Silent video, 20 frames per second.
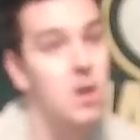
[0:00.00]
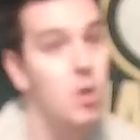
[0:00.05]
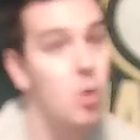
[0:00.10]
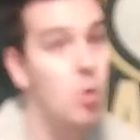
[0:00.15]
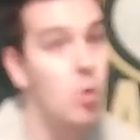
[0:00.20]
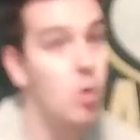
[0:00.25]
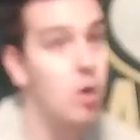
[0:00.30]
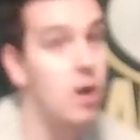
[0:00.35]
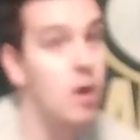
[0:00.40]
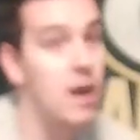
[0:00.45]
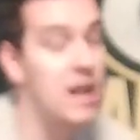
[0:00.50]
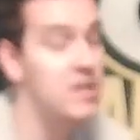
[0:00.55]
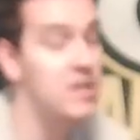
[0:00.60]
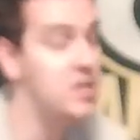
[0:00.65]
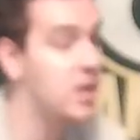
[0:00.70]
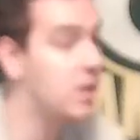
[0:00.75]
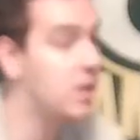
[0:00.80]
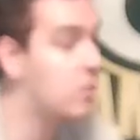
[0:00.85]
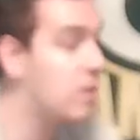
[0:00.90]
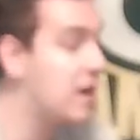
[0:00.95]
or
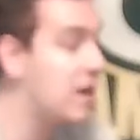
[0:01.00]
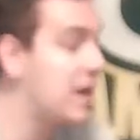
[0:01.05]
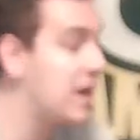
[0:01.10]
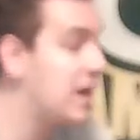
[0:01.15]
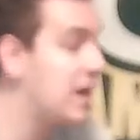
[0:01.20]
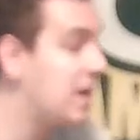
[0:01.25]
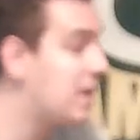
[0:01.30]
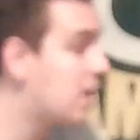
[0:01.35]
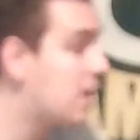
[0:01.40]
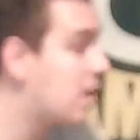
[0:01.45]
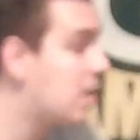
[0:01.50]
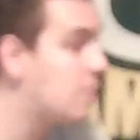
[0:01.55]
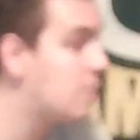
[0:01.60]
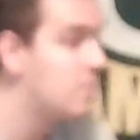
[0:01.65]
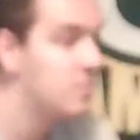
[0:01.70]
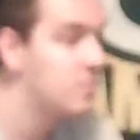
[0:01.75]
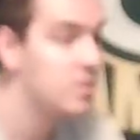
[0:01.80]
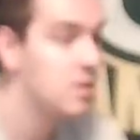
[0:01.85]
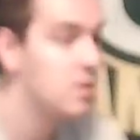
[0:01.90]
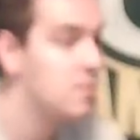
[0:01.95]
AJ Green or
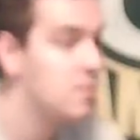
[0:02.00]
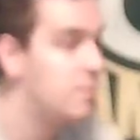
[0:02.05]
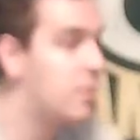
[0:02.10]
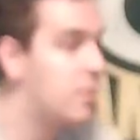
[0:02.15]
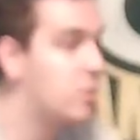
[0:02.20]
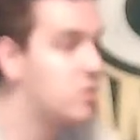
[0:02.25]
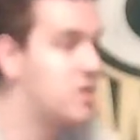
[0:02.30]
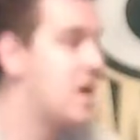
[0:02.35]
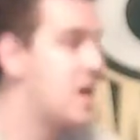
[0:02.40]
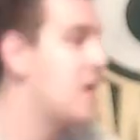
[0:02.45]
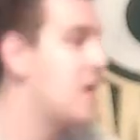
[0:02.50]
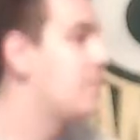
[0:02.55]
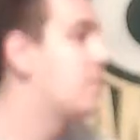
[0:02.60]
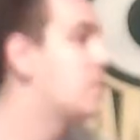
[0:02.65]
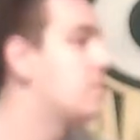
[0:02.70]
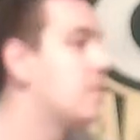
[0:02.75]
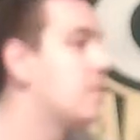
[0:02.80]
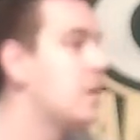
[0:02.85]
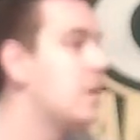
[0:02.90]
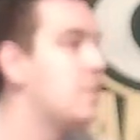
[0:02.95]
Beauchamp
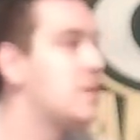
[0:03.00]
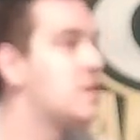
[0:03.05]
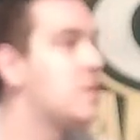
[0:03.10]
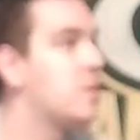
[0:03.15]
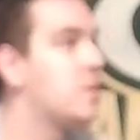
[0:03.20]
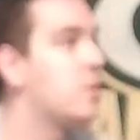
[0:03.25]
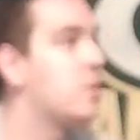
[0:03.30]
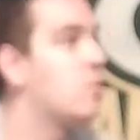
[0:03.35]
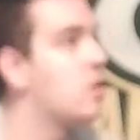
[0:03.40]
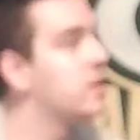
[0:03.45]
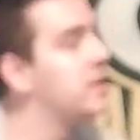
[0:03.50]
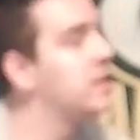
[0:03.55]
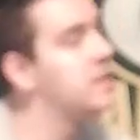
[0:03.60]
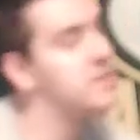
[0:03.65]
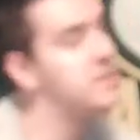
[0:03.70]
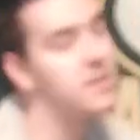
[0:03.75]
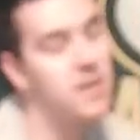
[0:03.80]
or maybe some of the rookies.